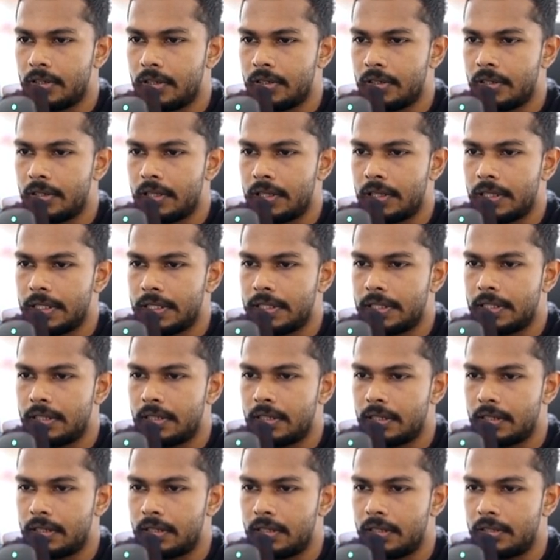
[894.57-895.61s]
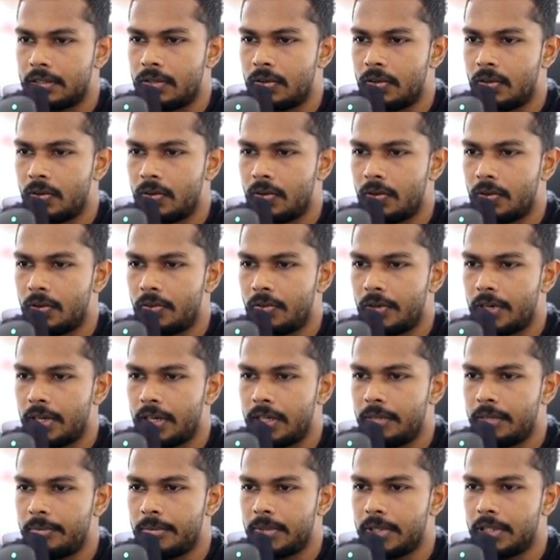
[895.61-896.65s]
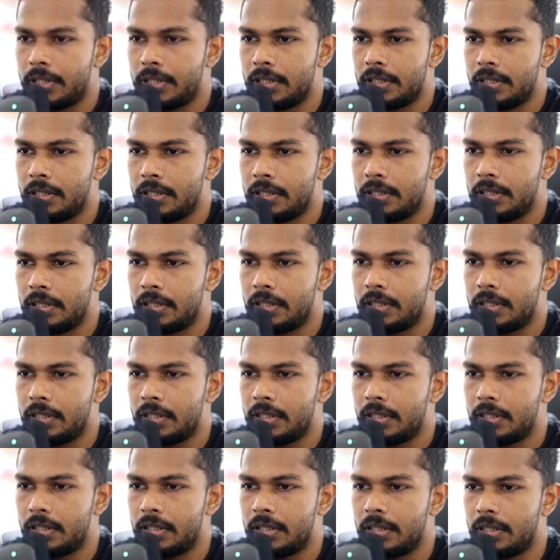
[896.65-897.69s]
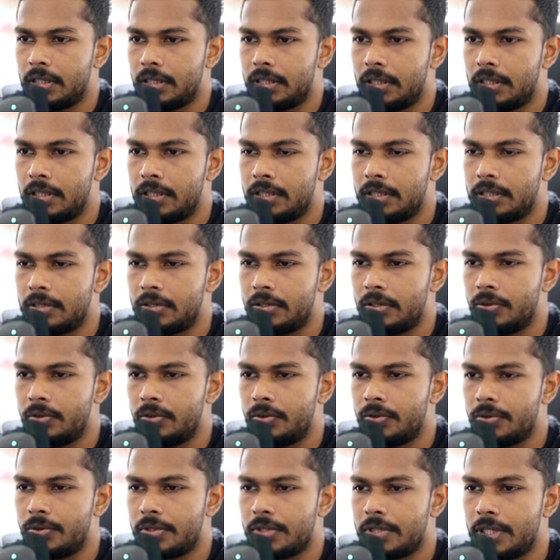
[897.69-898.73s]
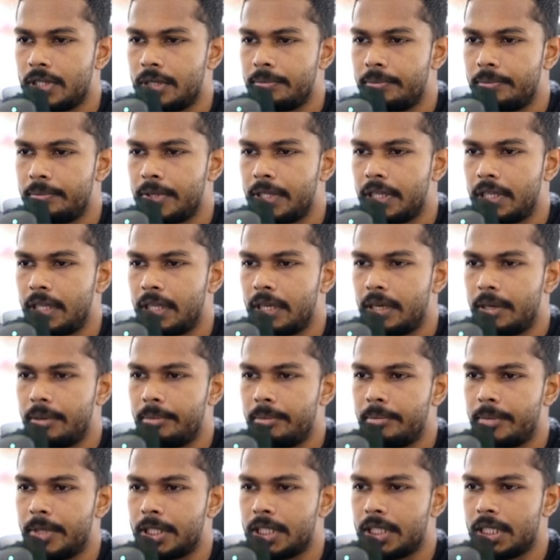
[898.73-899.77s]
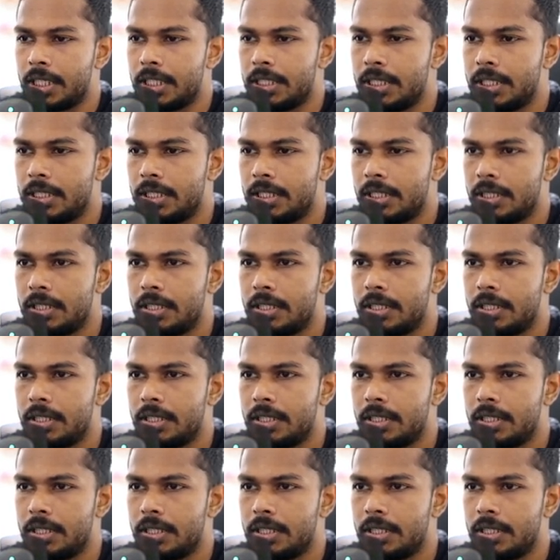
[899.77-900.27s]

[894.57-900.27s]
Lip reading: List underscore overrideable underscore simple m methods.